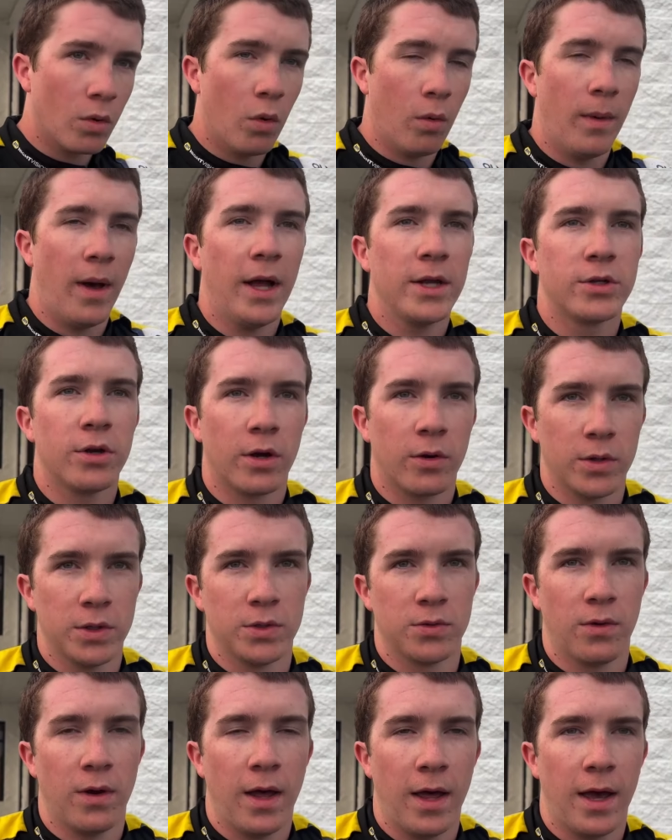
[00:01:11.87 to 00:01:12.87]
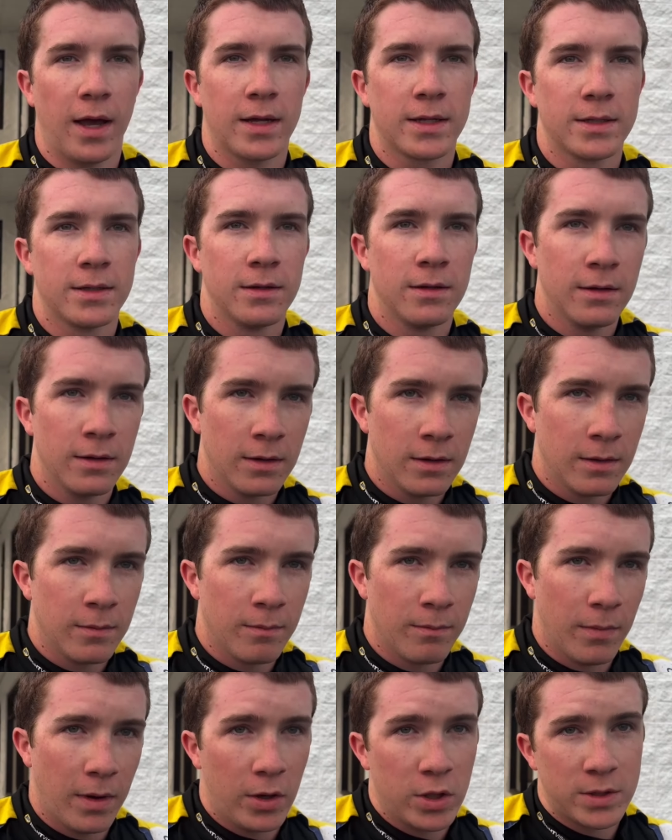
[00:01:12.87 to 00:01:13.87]
Well, my truck was wrecked.
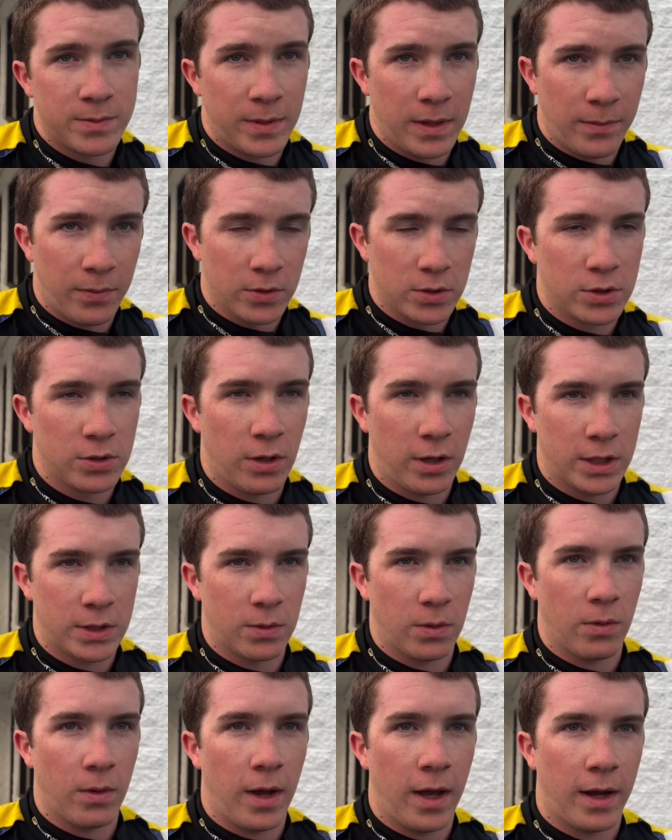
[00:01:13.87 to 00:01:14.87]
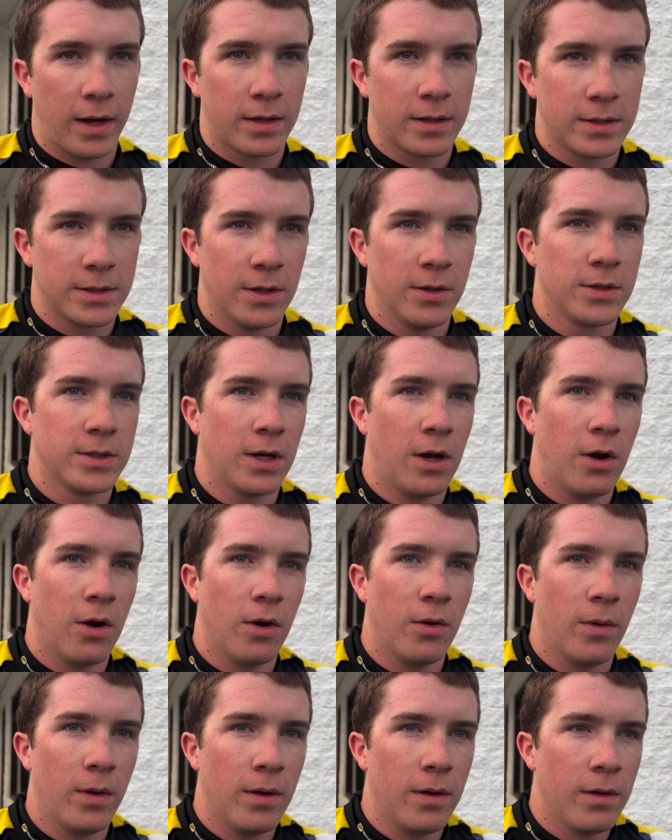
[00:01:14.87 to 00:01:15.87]
Most people's trucks were wrecked, so it's
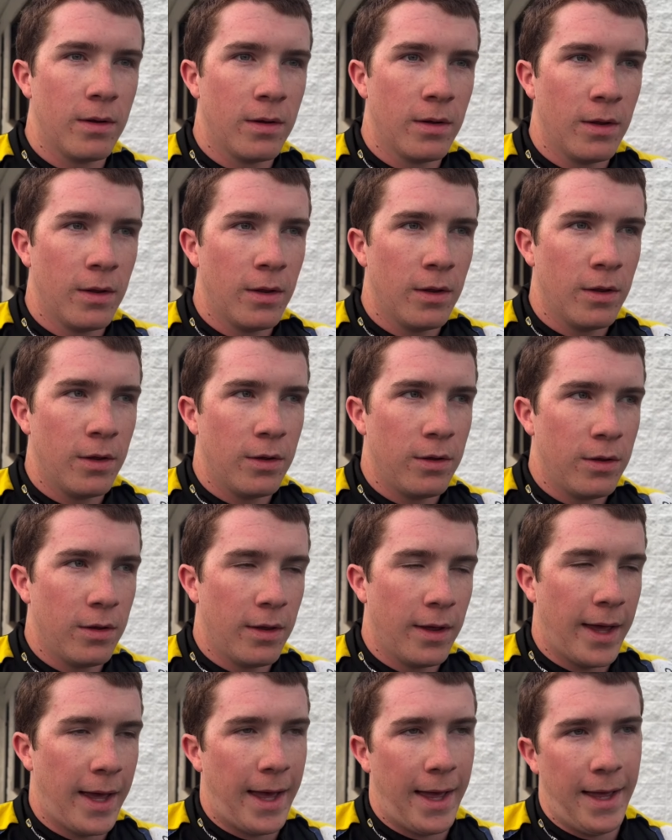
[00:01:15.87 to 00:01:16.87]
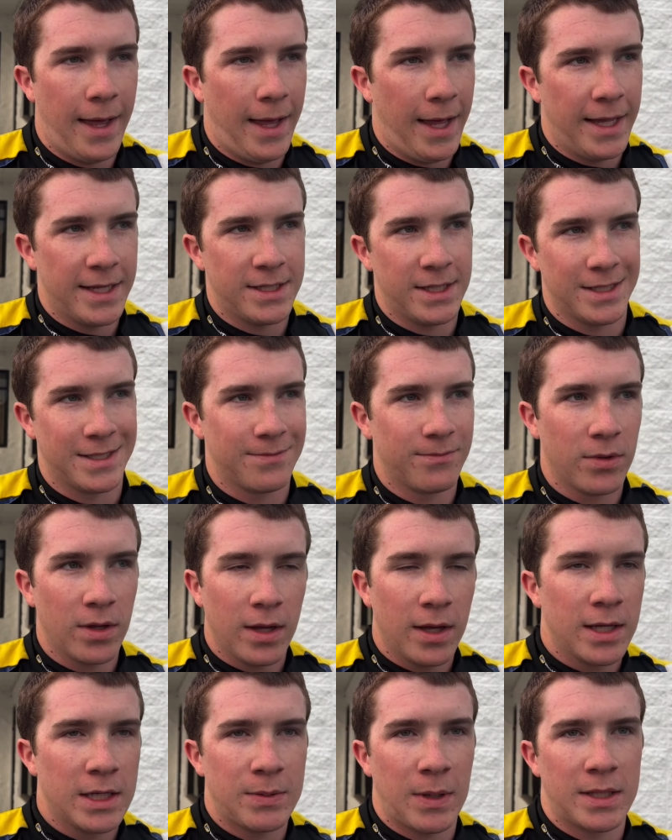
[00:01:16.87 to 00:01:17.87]
hard when this
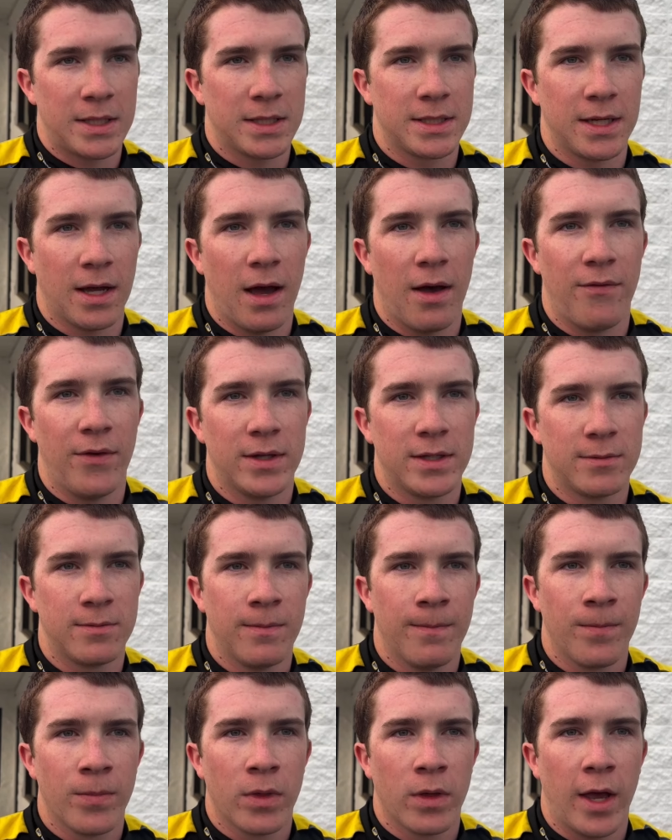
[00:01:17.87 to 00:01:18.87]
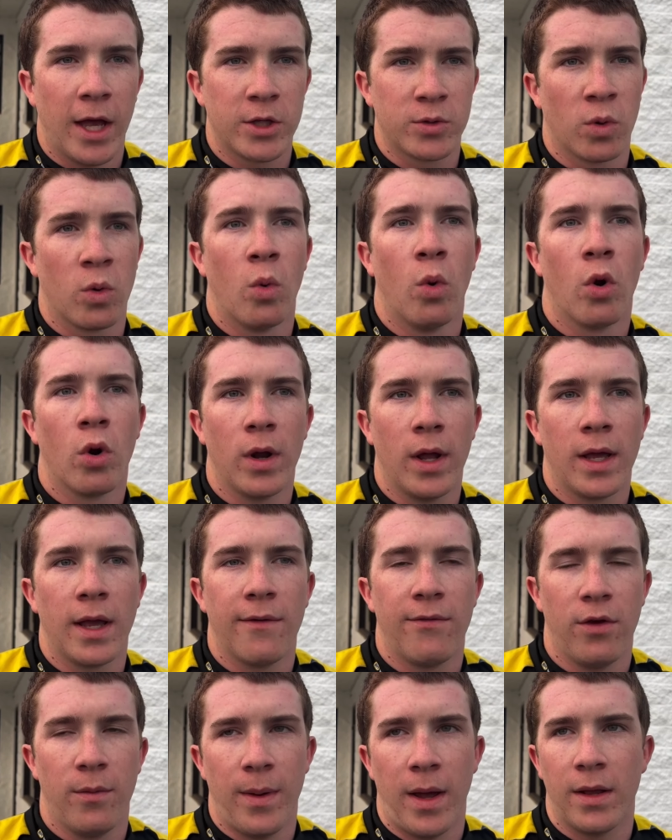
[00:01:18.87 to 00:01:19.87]
place is tough. It's rewarding
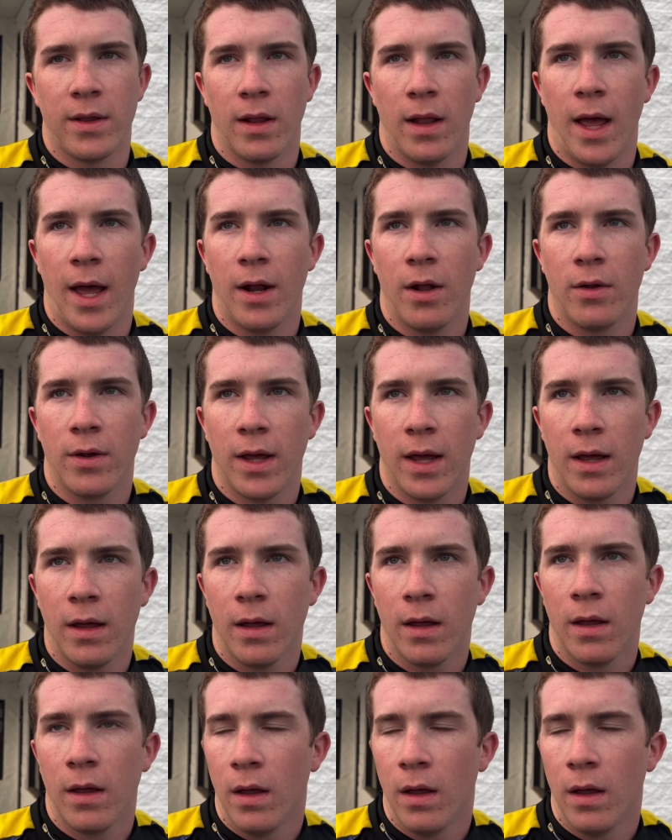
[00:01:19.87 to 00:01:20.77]
if you paint the line all day.